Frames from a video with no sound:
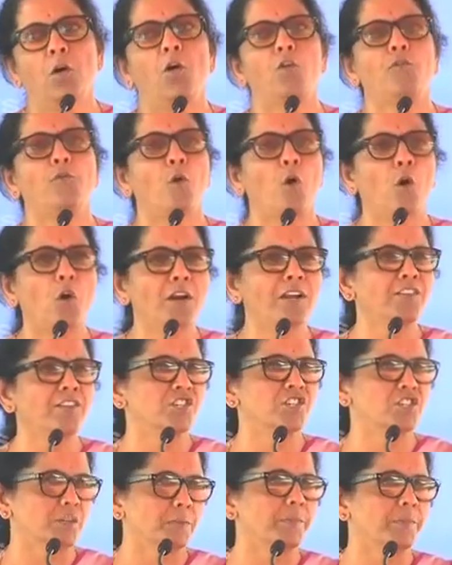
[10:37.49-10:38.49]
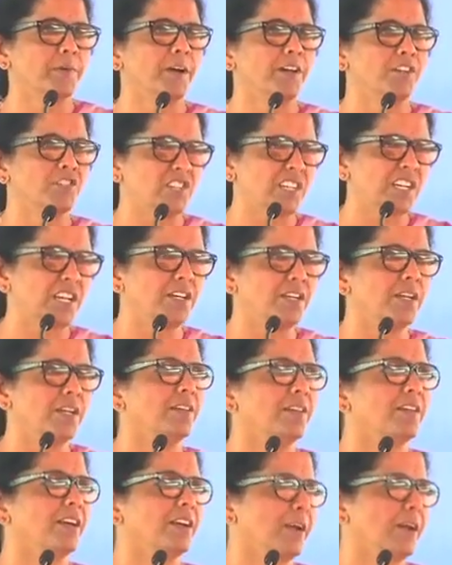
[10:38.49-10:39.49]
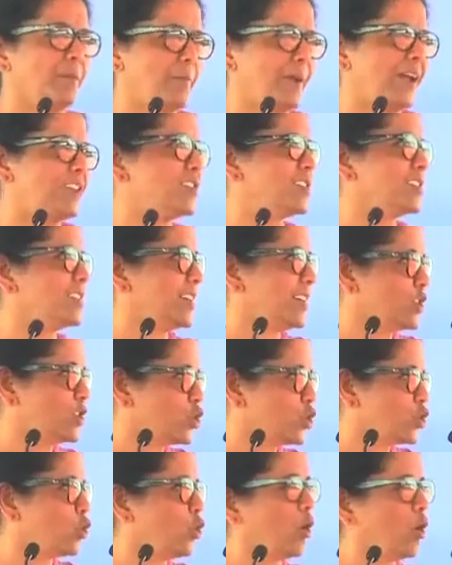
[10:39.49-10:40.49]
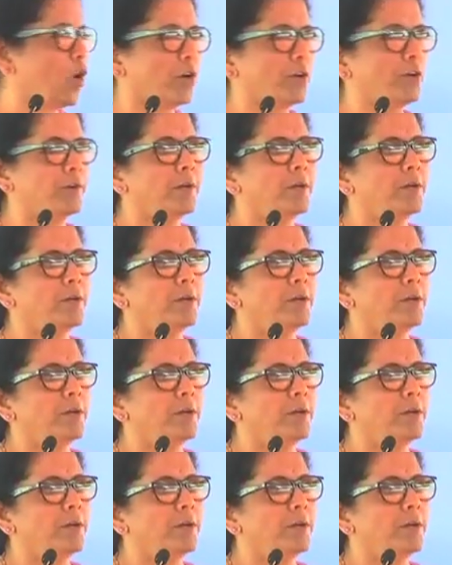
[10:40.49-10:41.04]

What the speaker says: of all other shipyards in India, their capacity and so on.